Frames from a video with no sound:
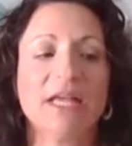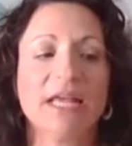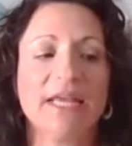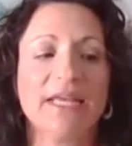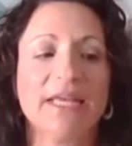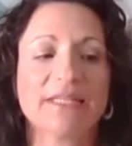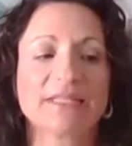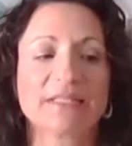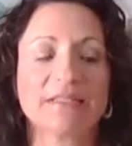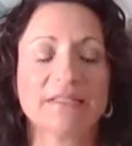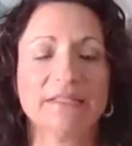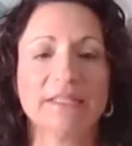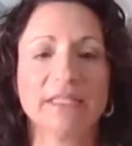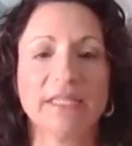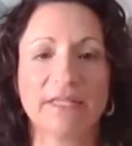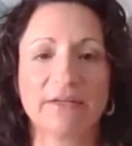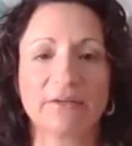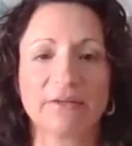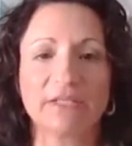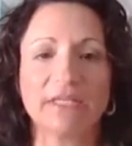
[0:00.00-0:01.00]
it's
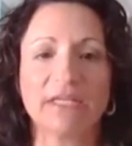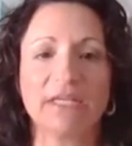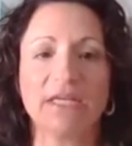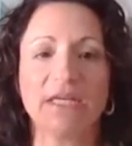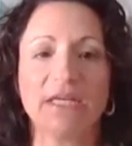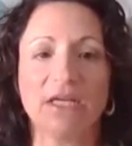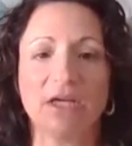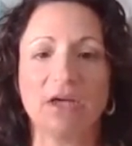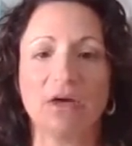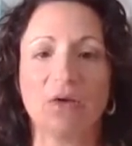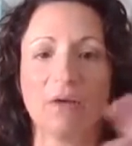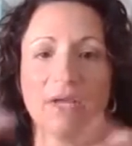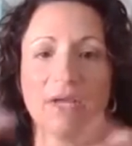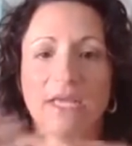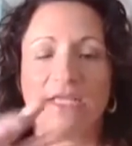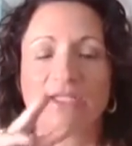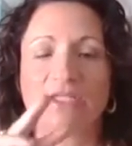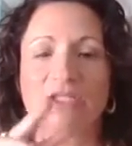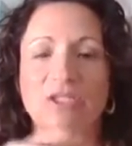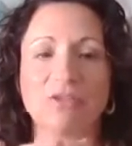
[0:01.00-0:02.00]
literally
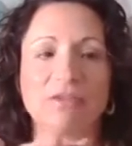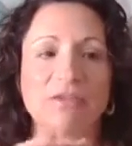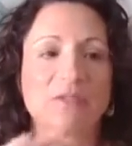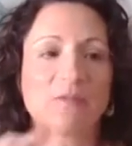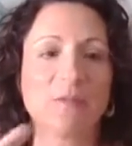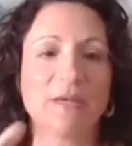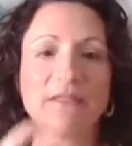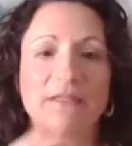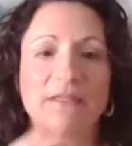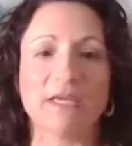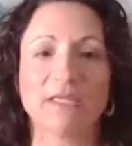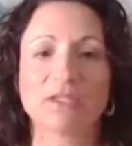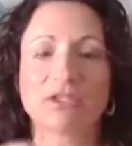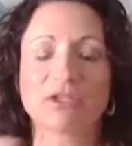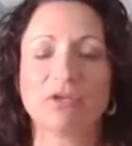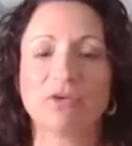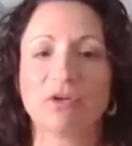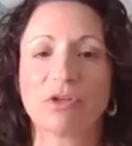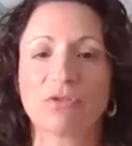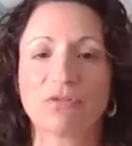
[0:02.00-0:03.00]
going to spend like
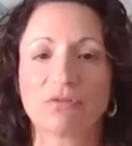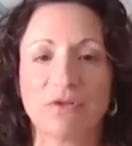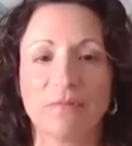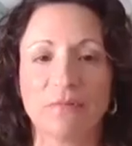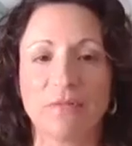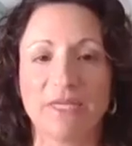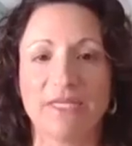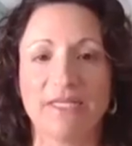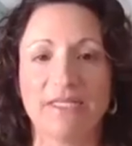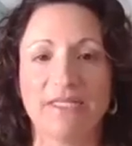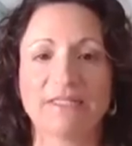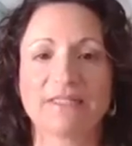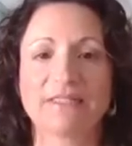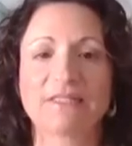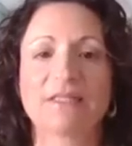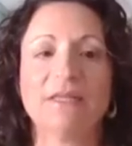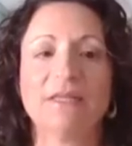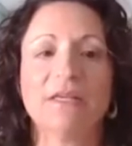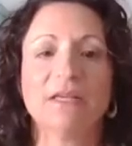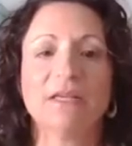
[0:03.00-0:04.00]
2 to 3 minutes.